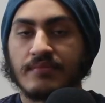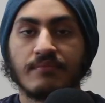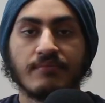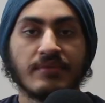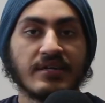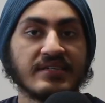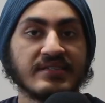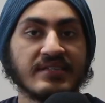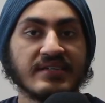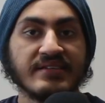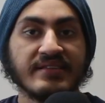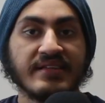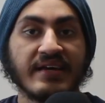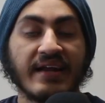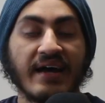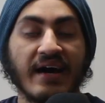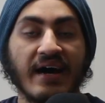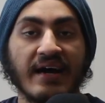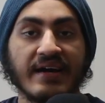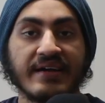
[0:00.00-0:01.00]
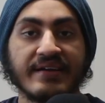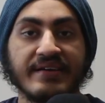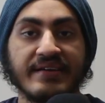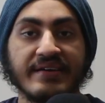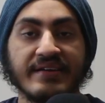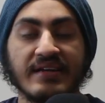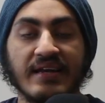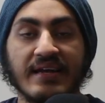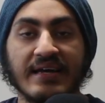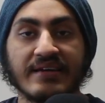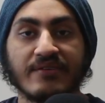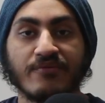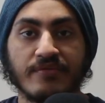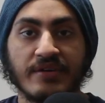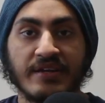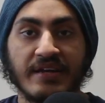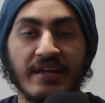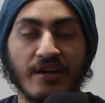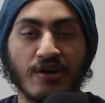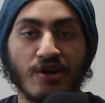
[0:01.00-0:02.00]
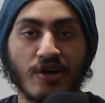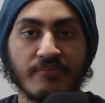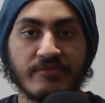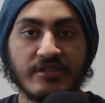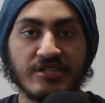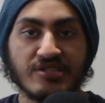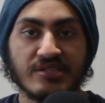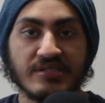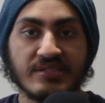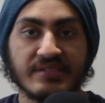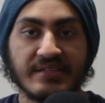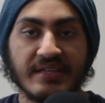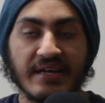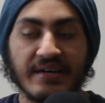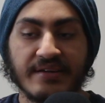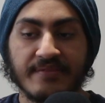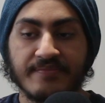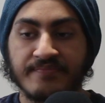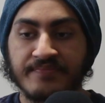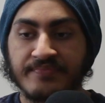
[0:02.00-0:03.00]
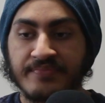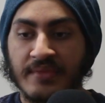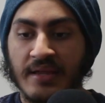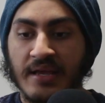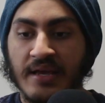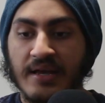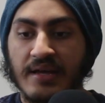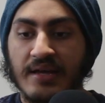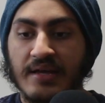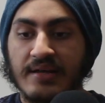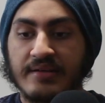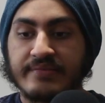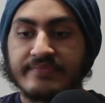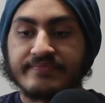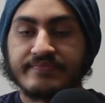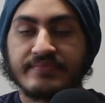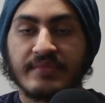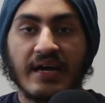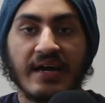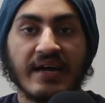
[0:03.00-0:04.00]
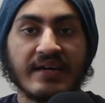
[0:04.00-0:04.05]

But the thing that I did like in that accommodation is that I